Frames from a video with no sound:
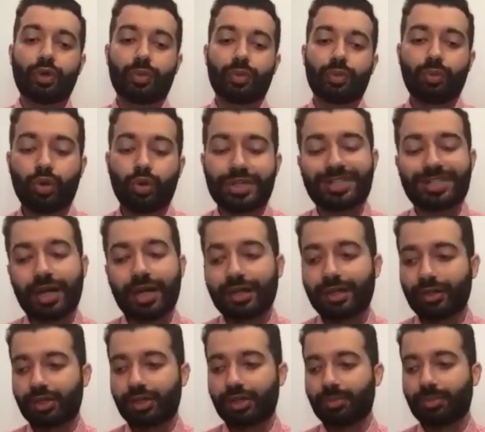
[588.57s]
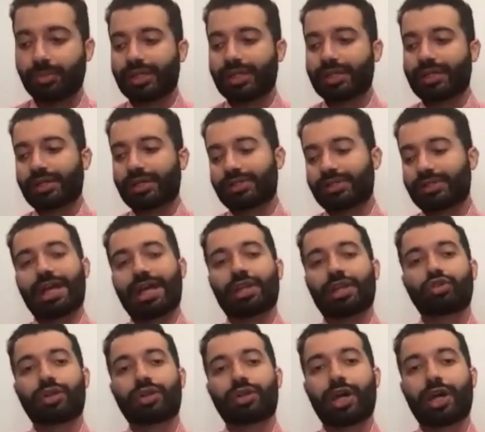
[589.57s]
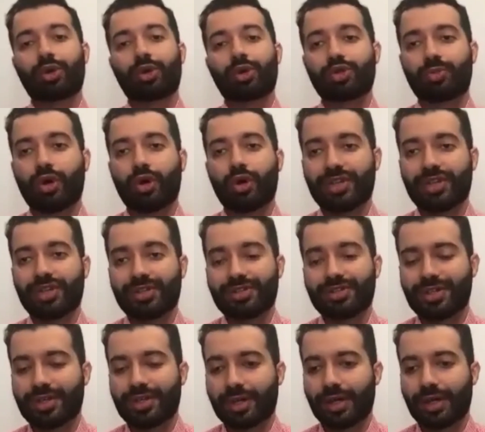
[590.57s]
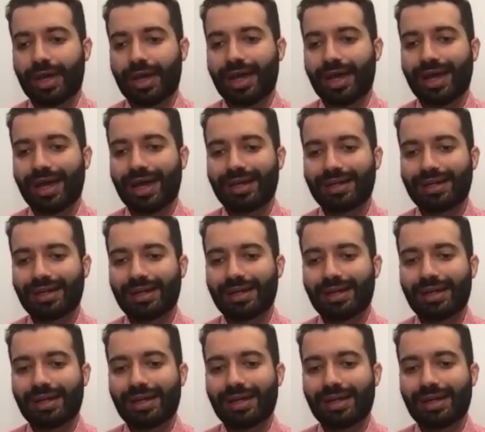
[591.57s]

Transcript: more exciting to me, is natural language processing, and